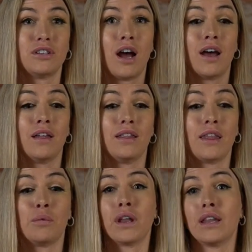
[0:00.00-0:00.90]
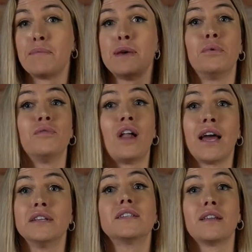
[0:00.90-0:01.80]
Uh, they wouldn't let people fly
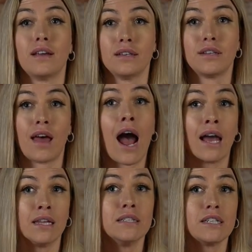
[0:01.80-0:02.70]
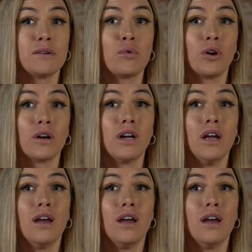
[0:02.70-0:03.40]
into the, the island anymore